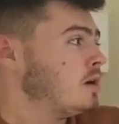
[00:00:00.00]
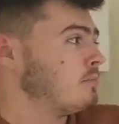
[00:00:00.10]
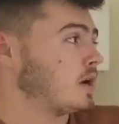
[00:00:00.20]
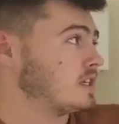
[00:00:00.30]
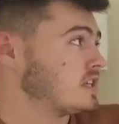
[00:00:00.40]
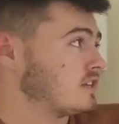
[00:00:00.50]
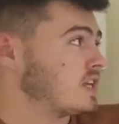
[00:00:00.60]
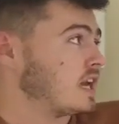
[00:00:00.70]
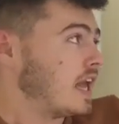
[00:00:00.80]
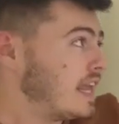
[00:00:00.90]
Because as I
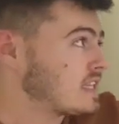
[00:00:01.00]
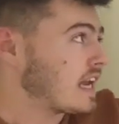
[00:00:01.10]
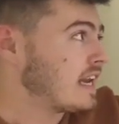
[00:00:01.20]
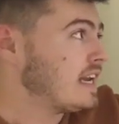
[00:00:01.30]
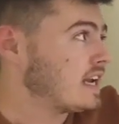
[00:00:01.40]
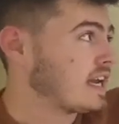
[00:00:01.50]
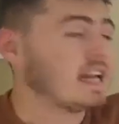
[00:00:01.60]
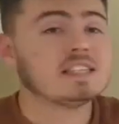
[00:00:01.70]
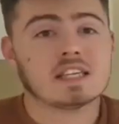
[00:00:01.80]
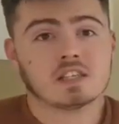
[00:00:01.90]
said, it's cleaning and
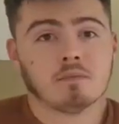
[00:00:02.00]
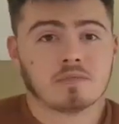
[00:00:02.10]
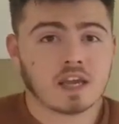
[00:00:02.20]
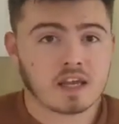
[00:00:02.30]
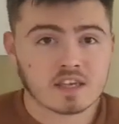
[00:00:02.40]
cleansing something.